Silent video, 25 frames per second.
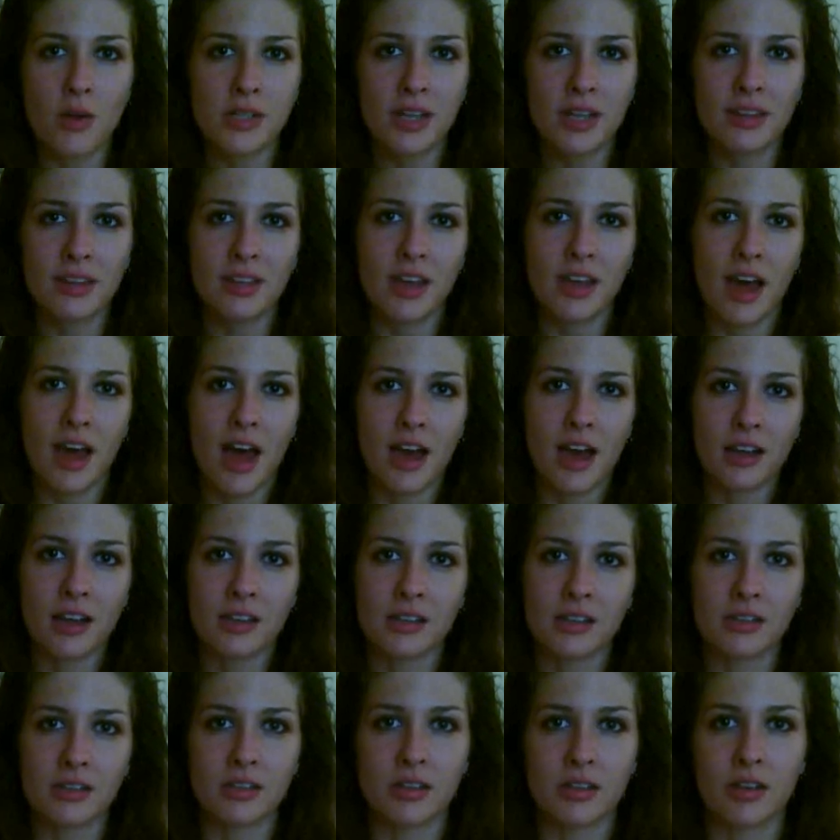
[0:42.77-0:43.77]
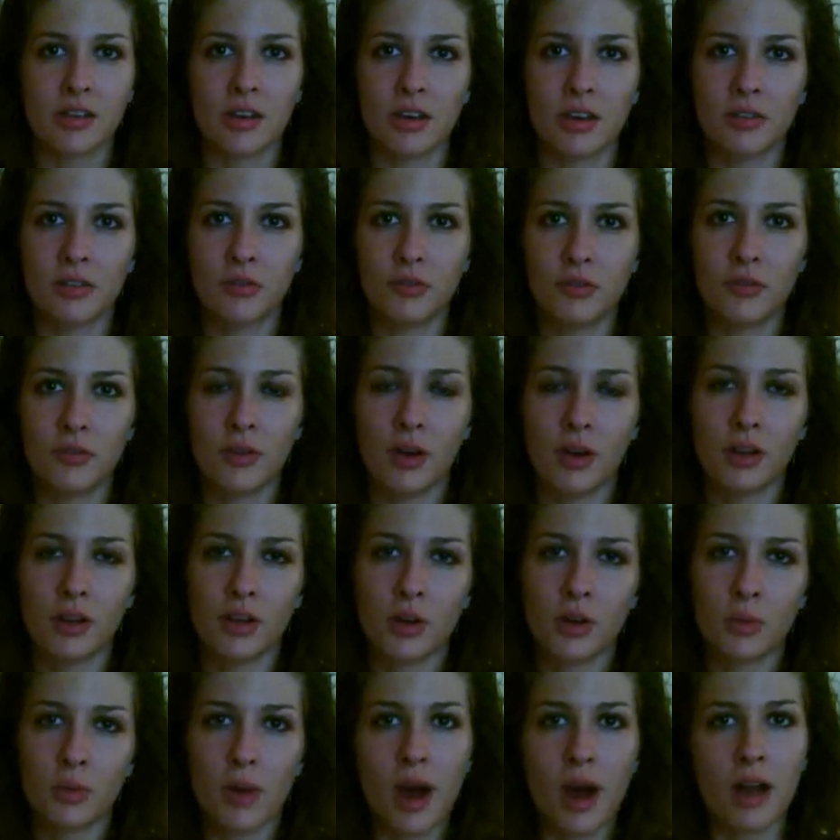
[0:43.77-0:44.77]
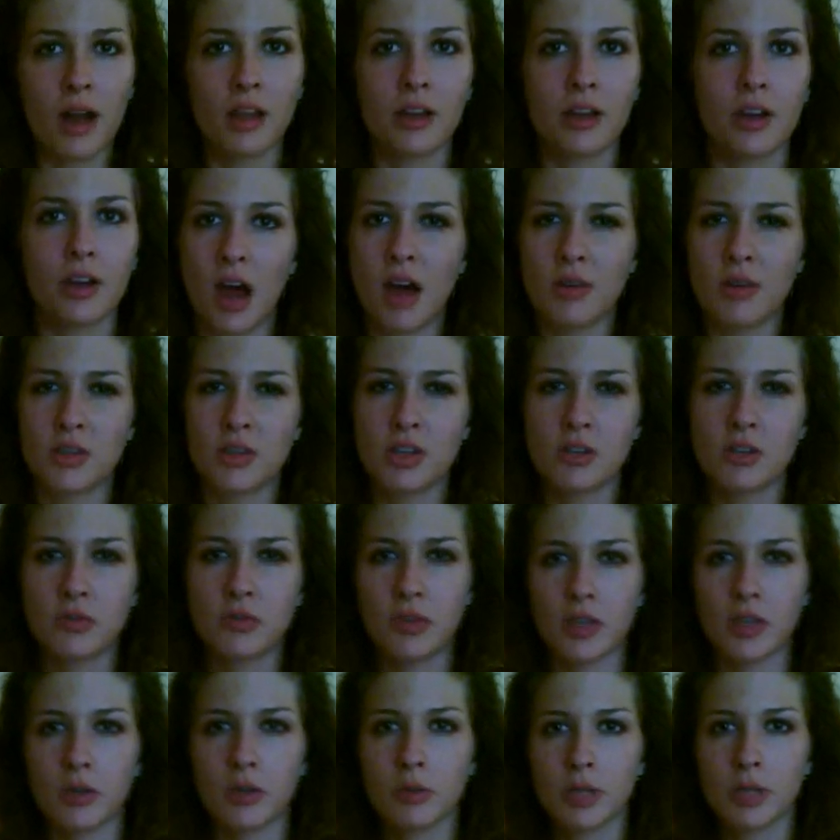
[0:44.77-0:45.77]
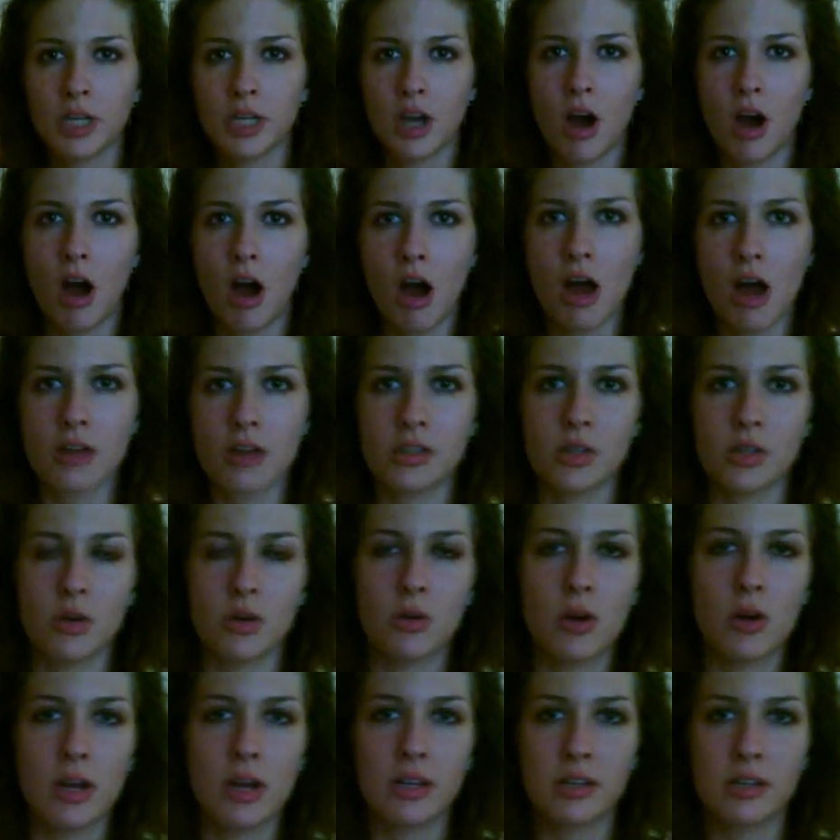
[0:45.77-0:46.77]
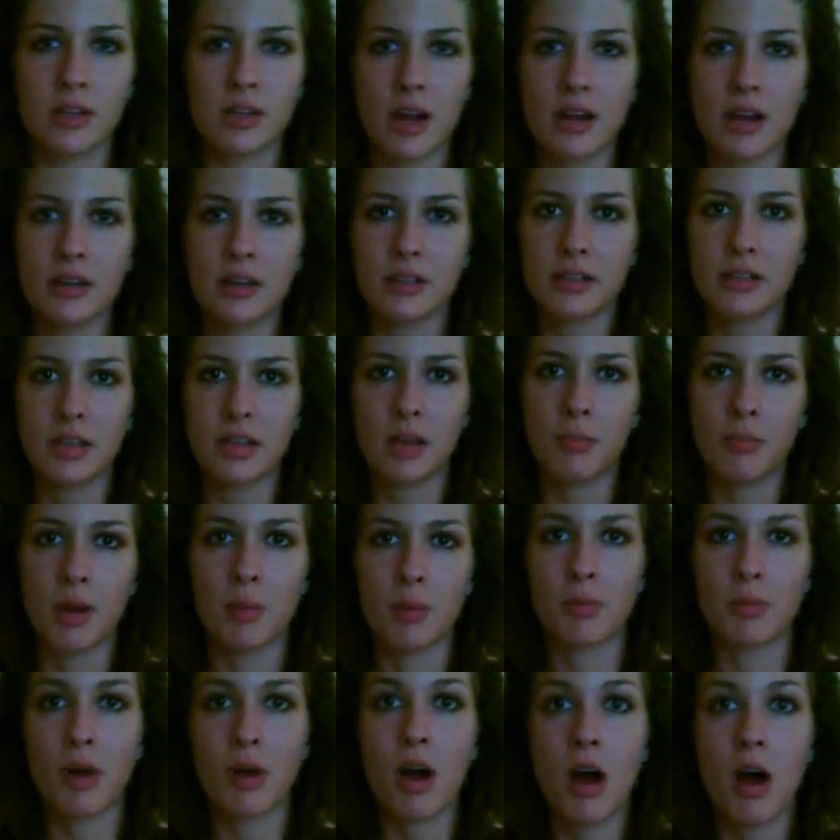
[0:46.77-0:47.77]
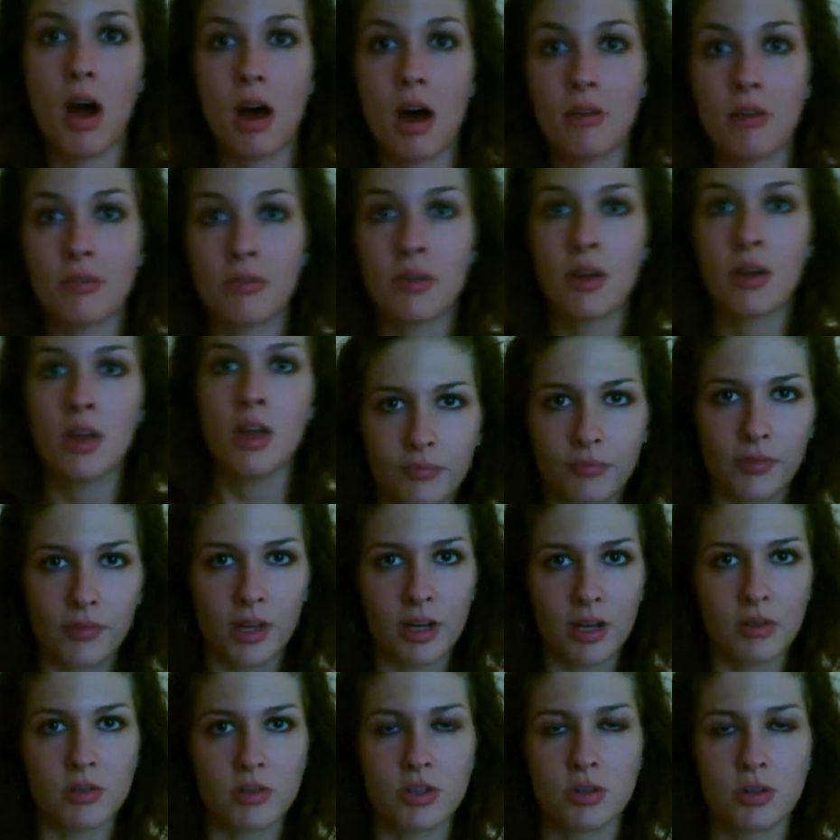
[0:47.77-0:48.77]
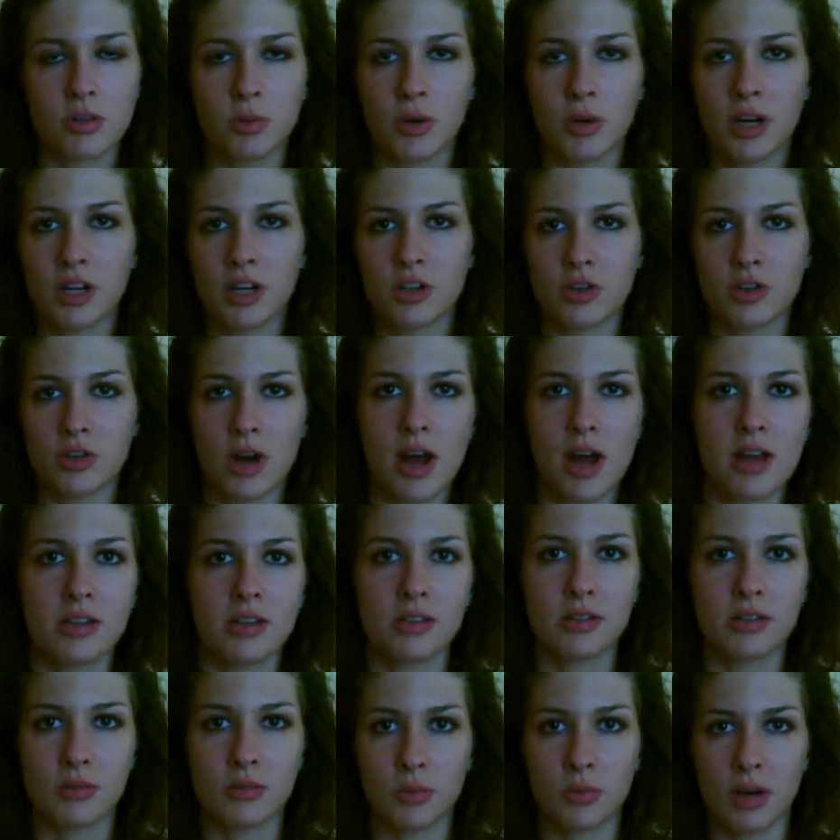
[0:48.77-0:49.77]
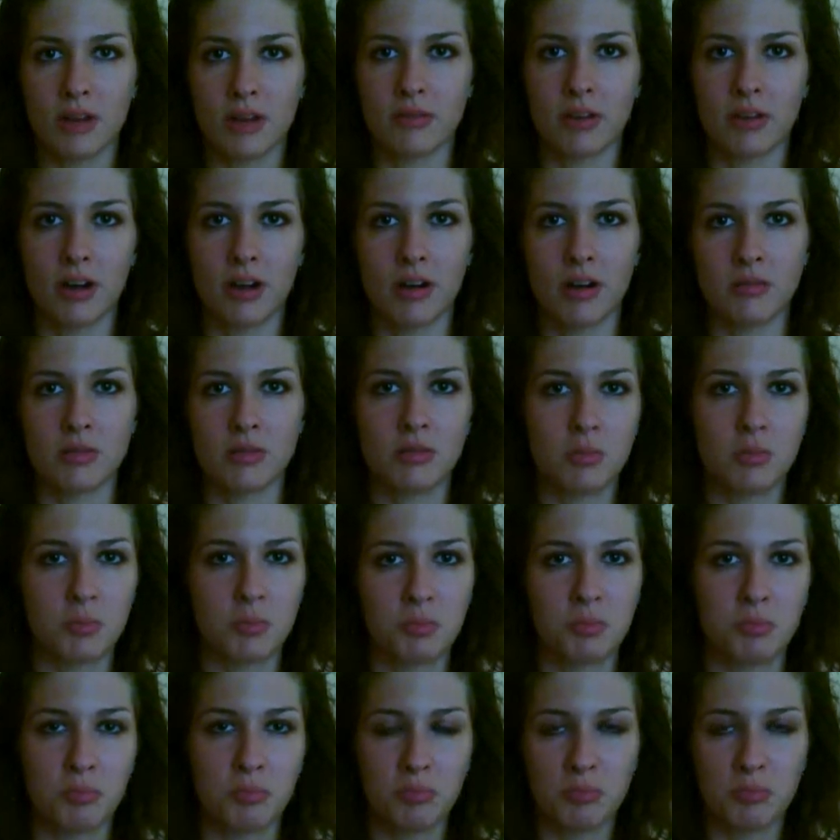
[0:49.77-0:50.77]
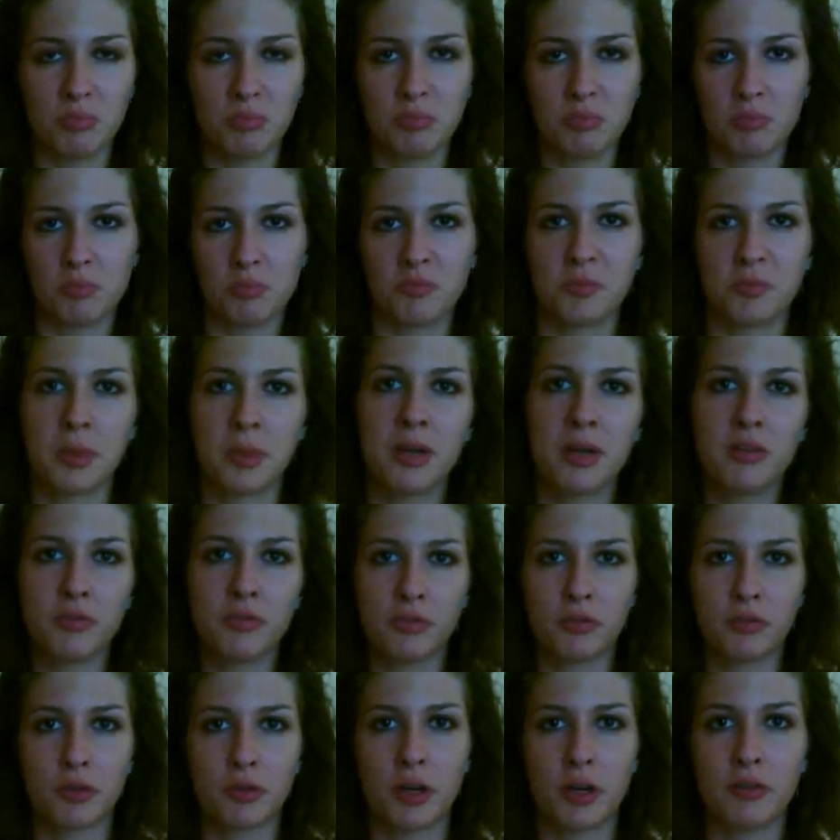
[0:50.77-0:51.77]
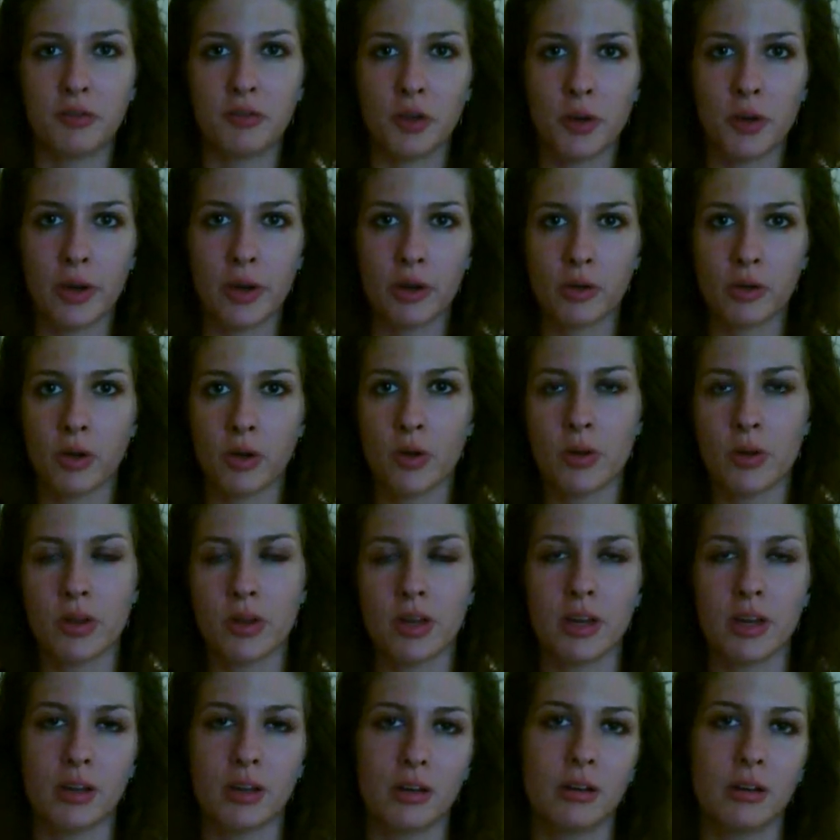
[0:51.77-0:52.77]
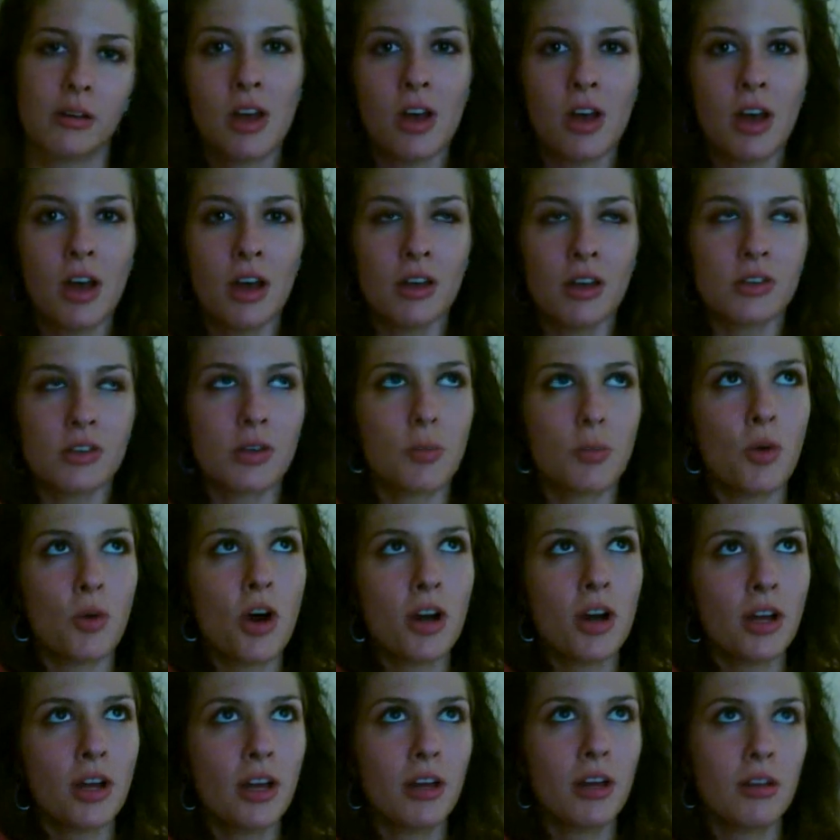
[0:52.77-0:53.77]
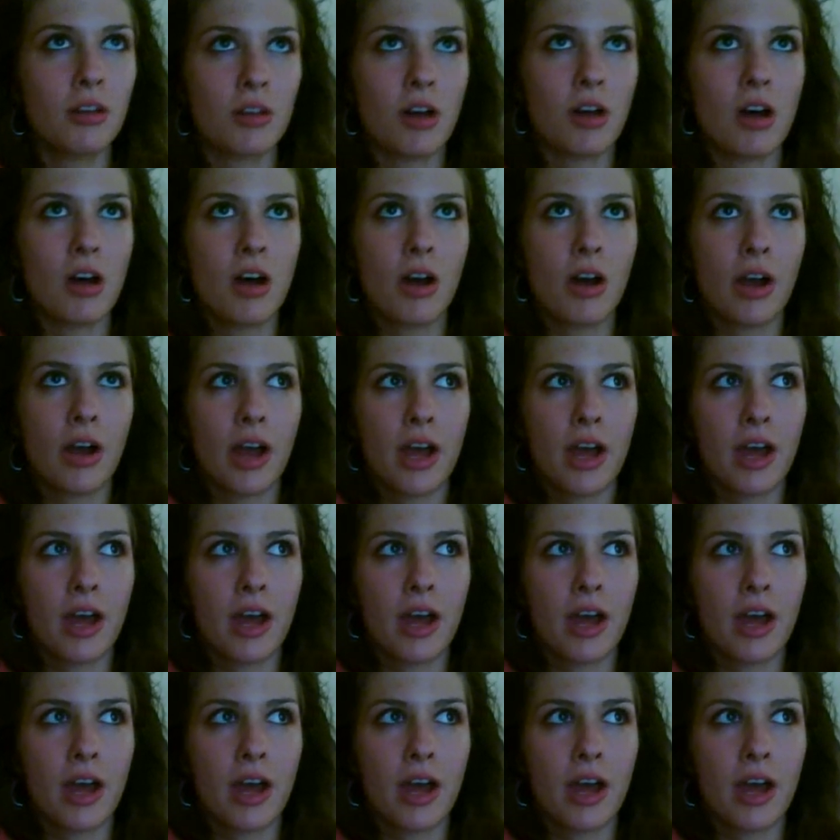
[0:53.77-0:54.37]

was at the X a little while ago. I was just feeling really hot, so I decided to take my bra off. And I was just wearing a dress, whatever. I was pretty free-flowing clothing. So I'm walking along,